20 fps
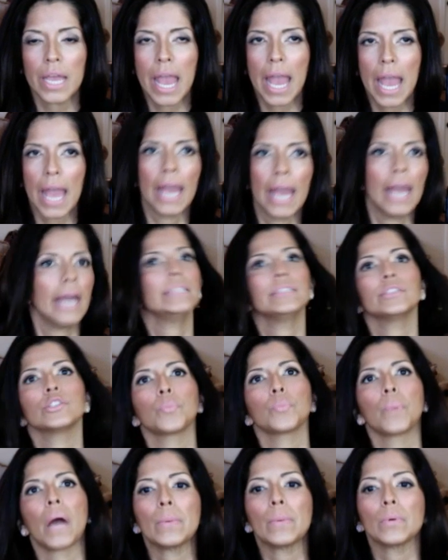And the
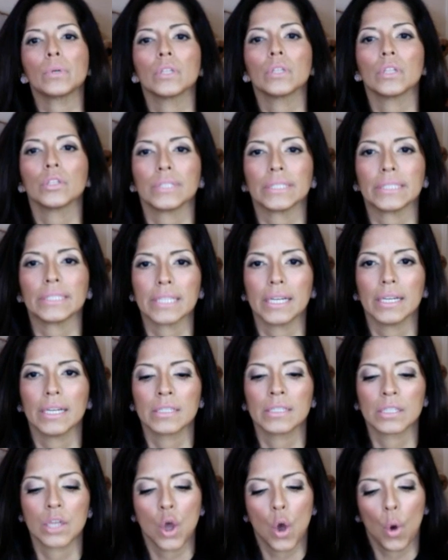Bible clearly
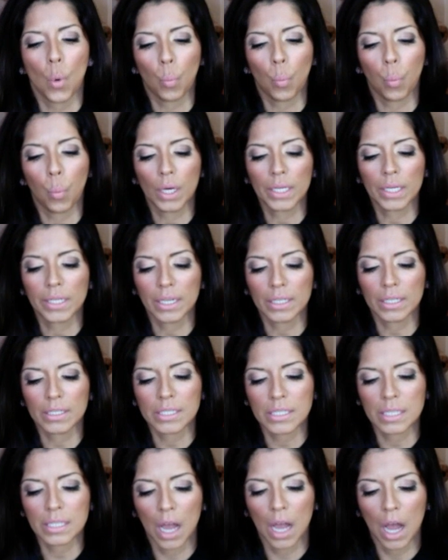says, what
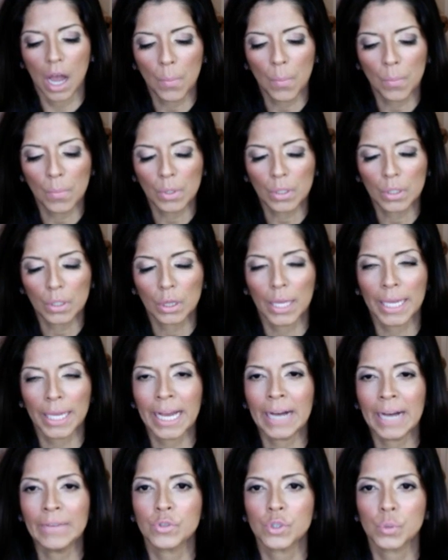does um, light
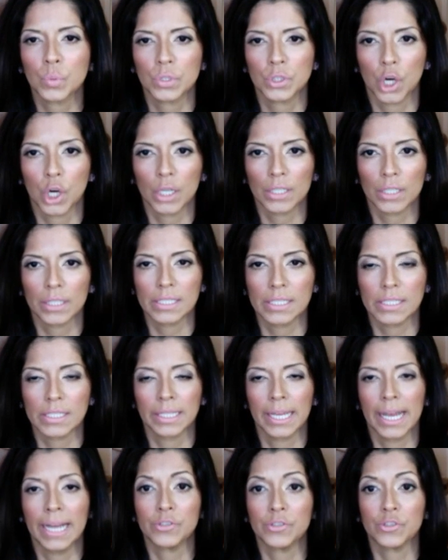have to do with darkness? And the
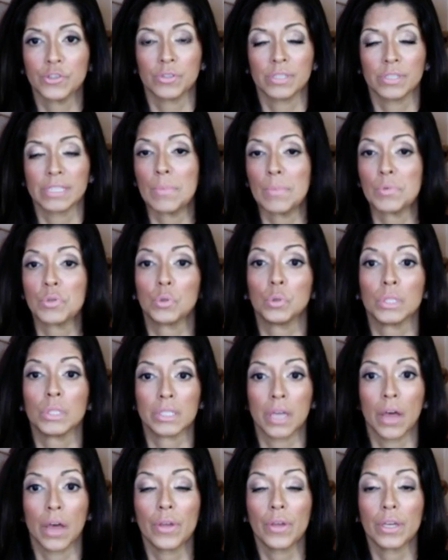answer is absolutely
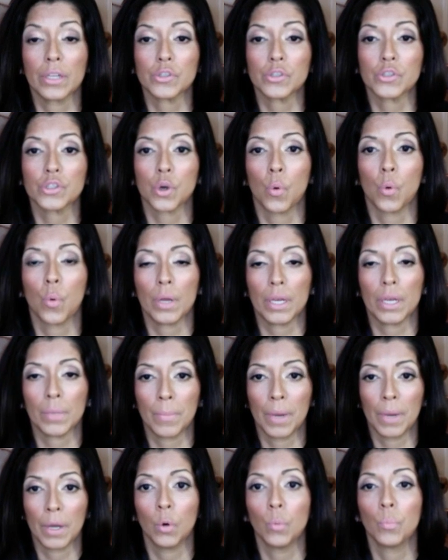nothing. So,
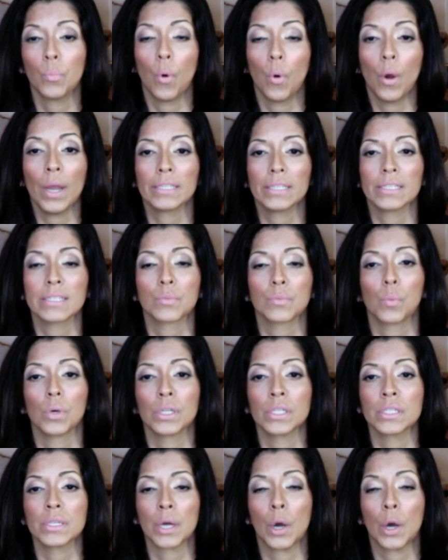my whole point is, what
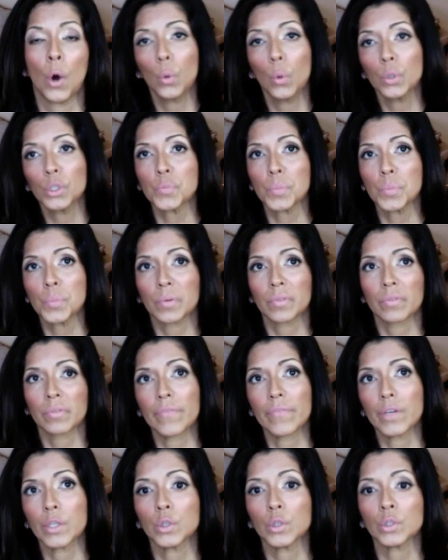does a Holy Spirit
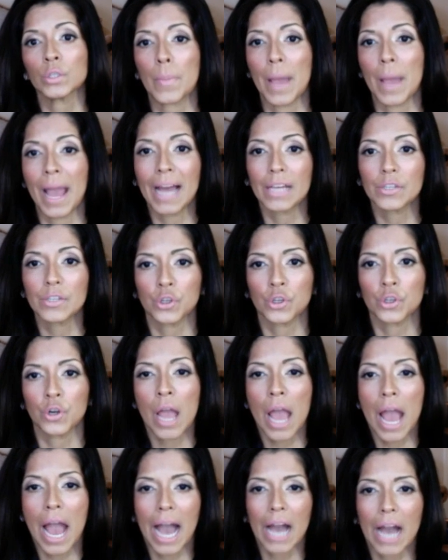filled pastor
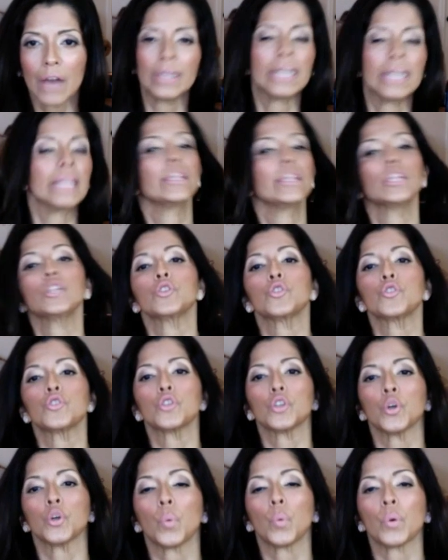have anything to
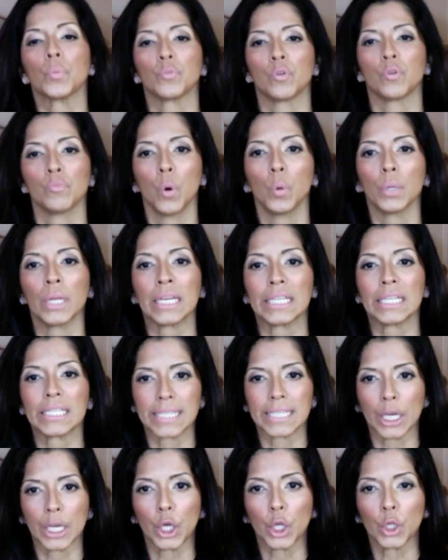do with promoting
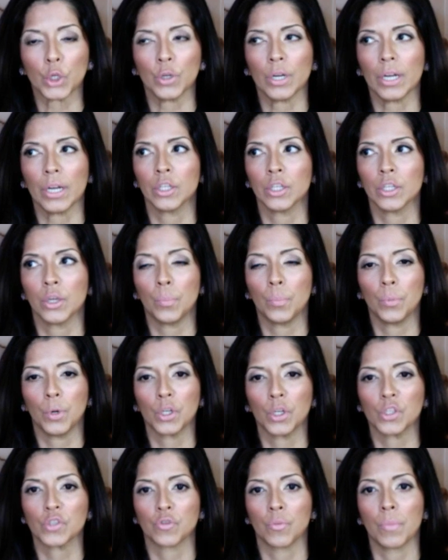secular, you know,
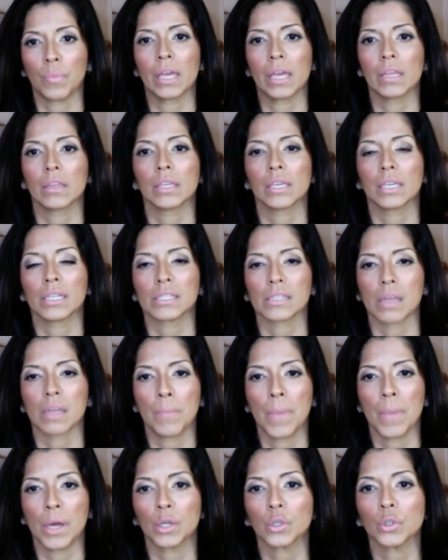books from atheists and
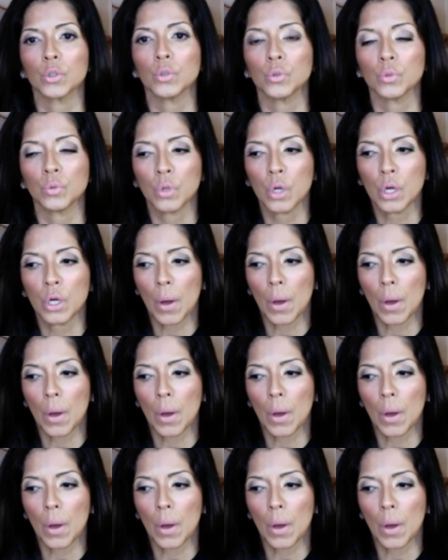medical?